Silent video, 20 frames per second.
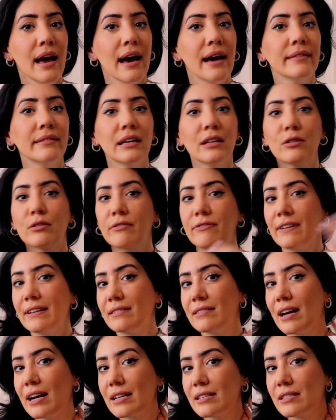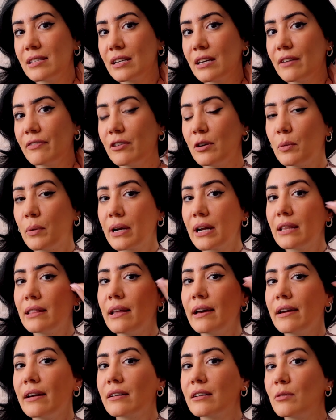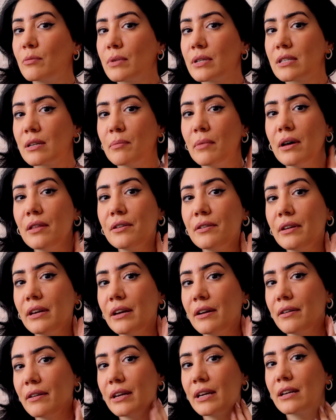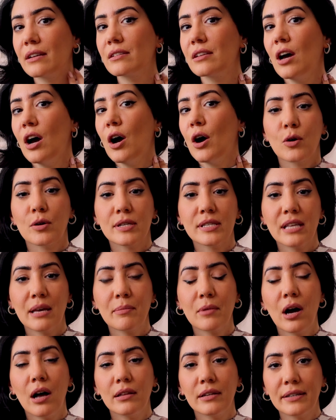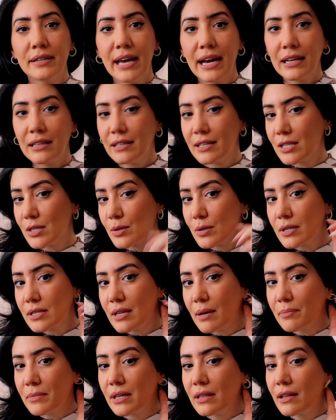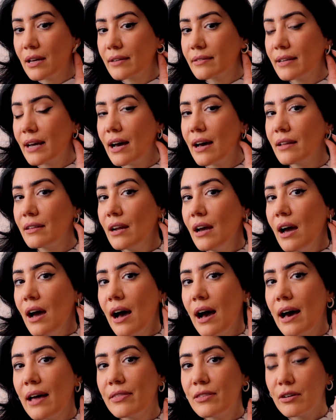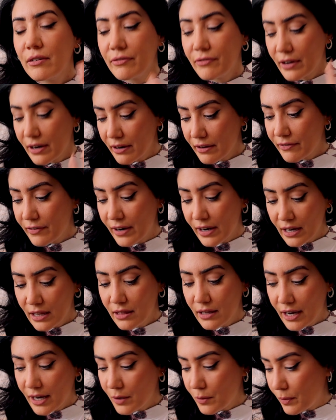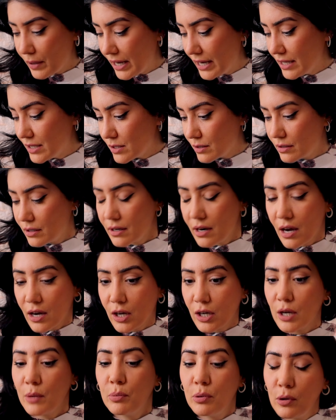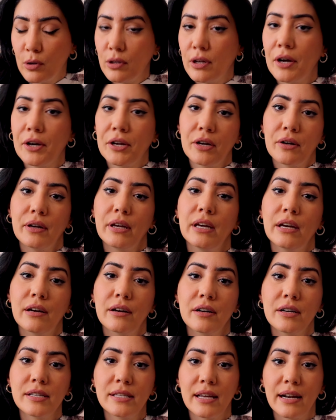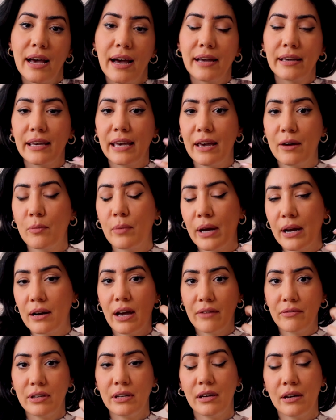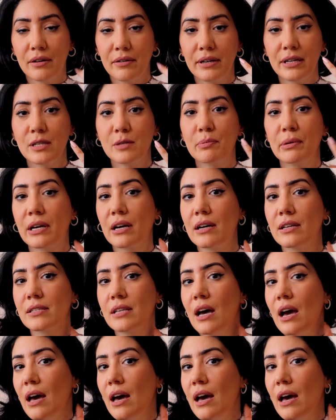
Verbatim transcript: and they look fantastic if you want to layer them with some other earrings or same color necklace or something like that. And they're very, very lightweight, so they're not going to pull on your ears. And I can't wear heavy earrings because